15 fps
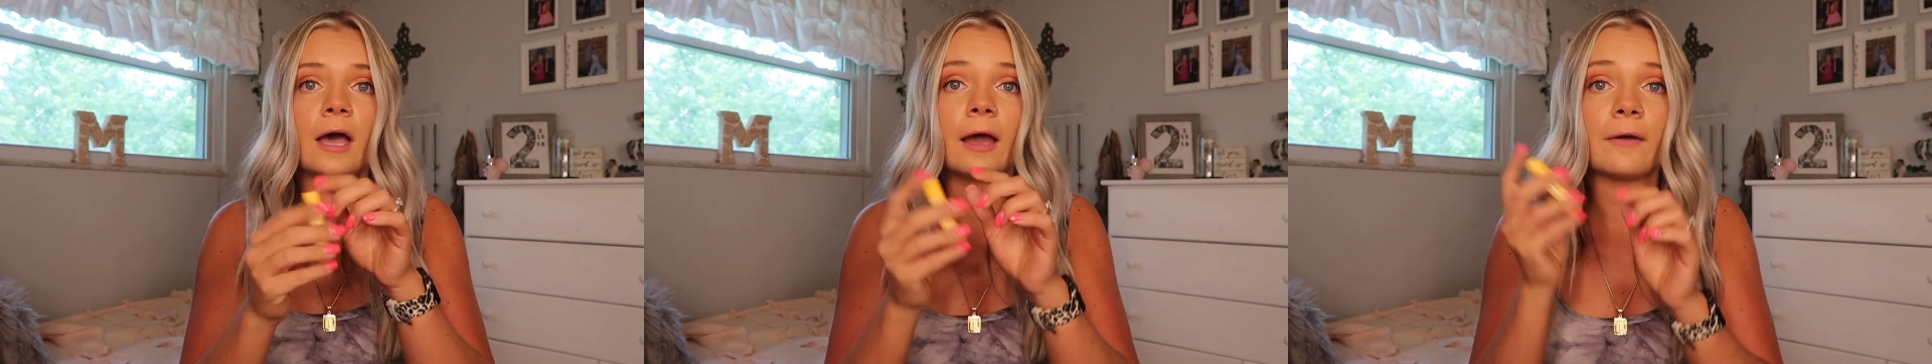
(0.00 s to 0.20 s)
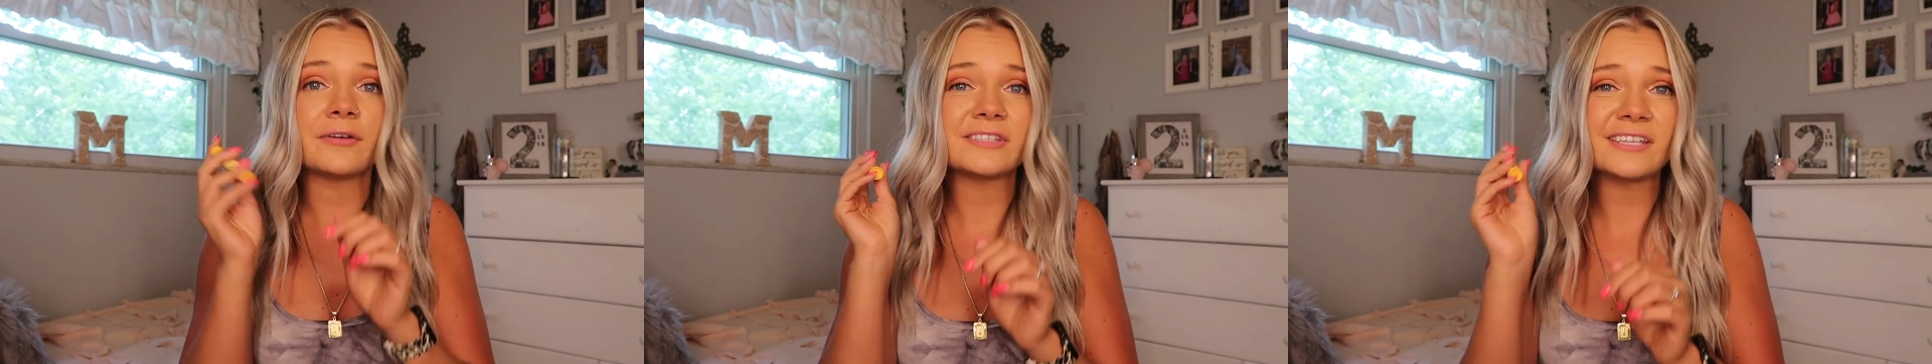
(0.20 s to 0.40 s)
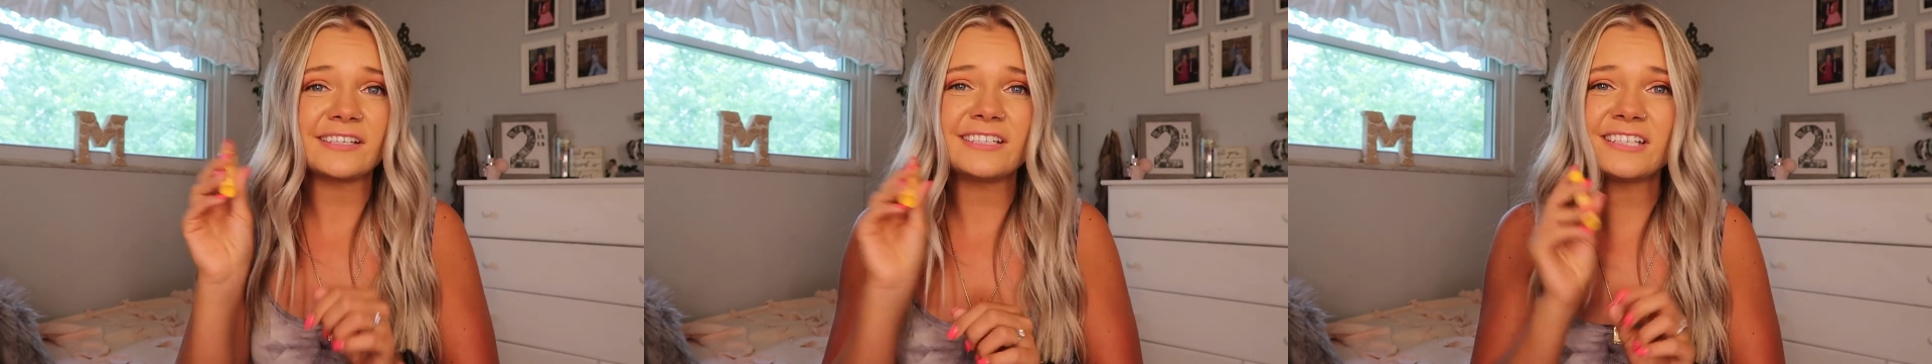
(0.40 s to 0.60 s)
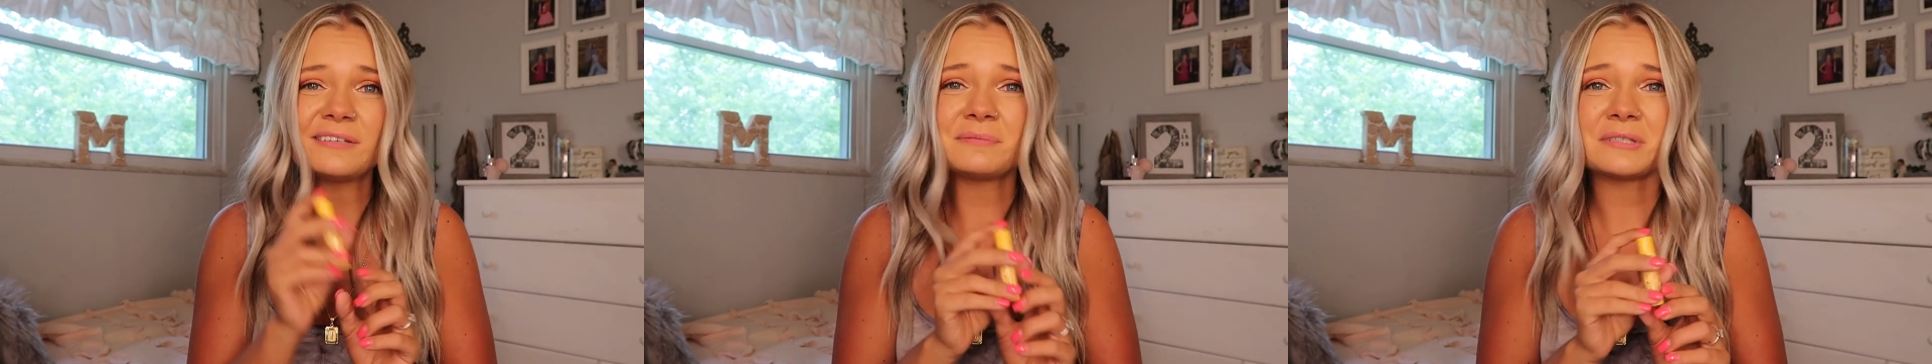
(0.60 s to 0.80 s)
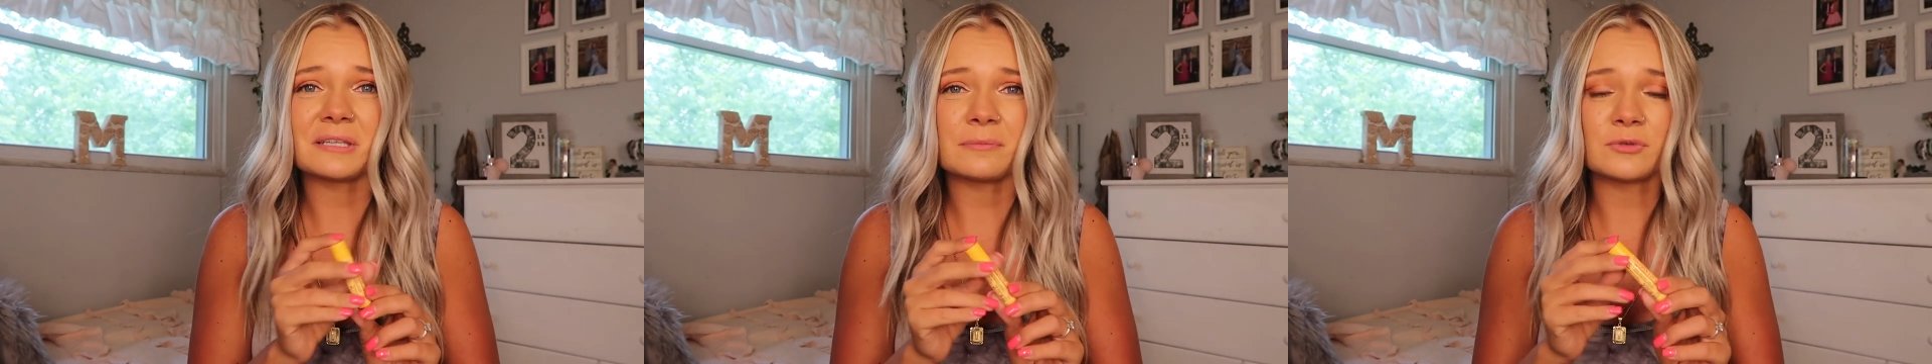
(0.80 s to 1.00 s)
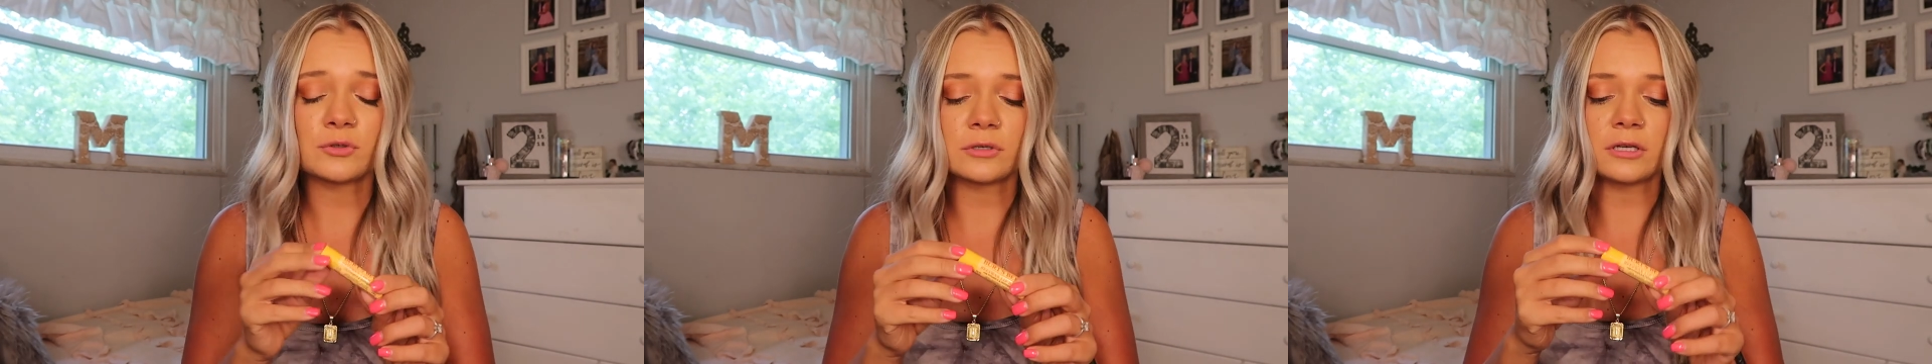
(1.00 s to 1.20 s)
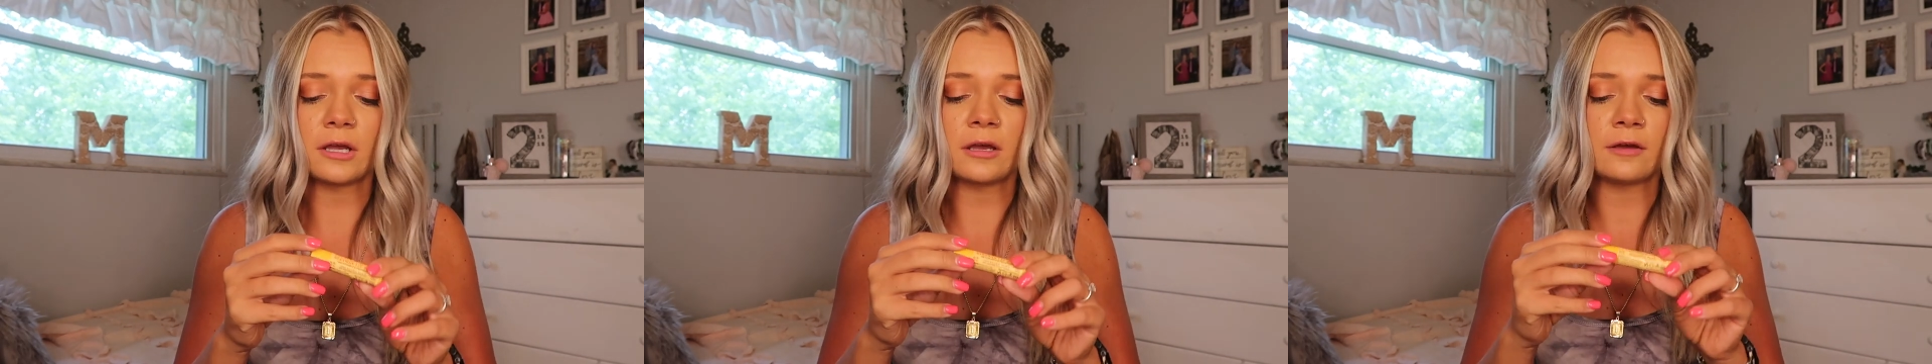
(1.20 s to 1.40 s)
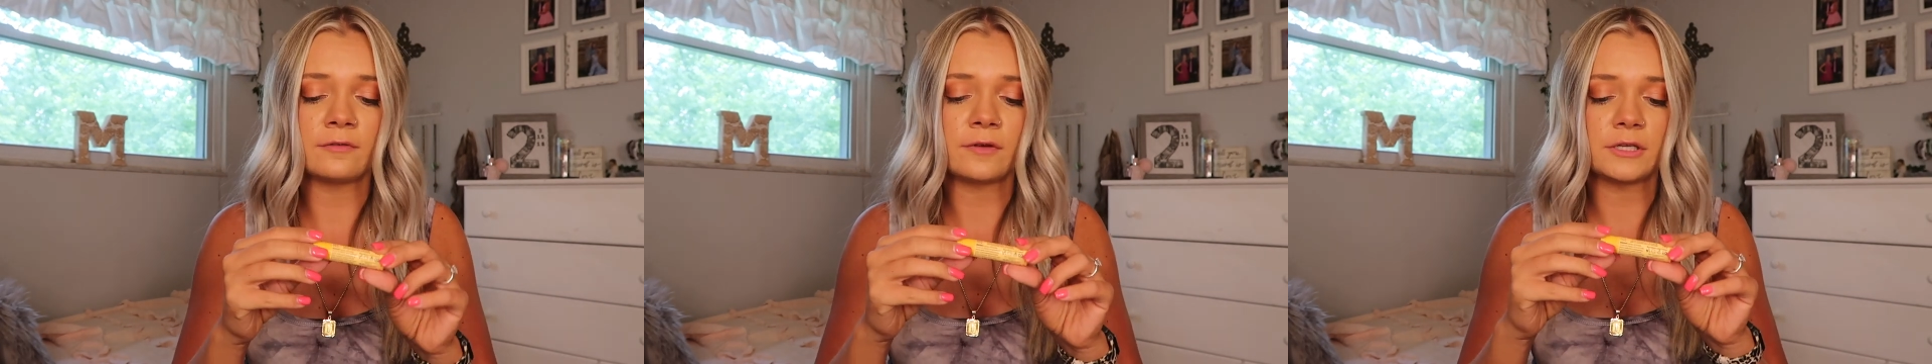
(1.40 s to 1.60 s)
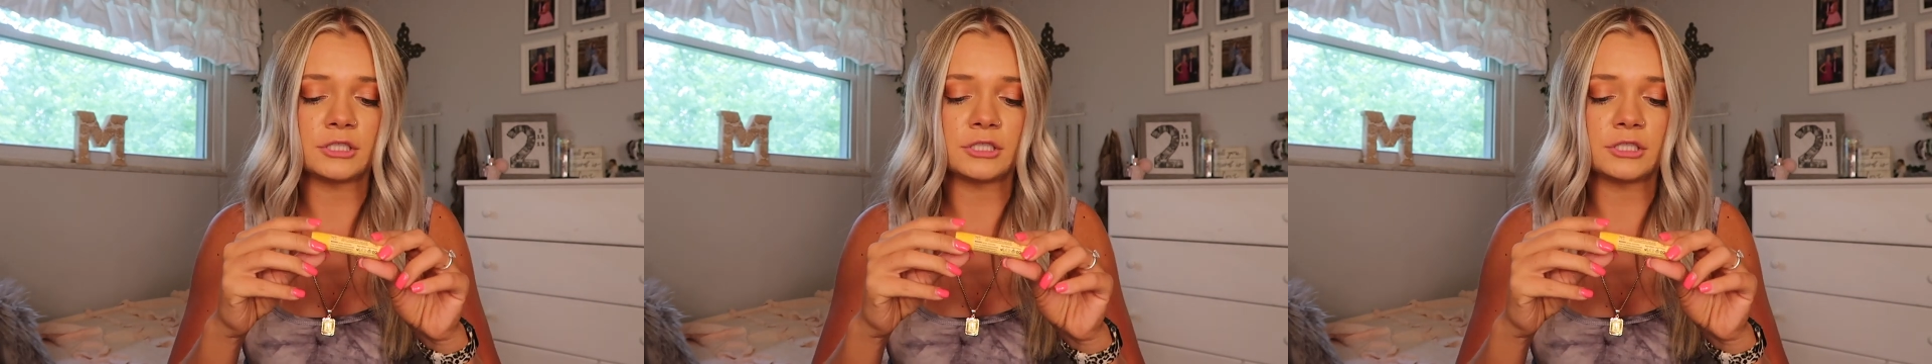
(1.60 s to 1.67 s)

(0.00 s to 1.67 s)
I always like to keep some sort of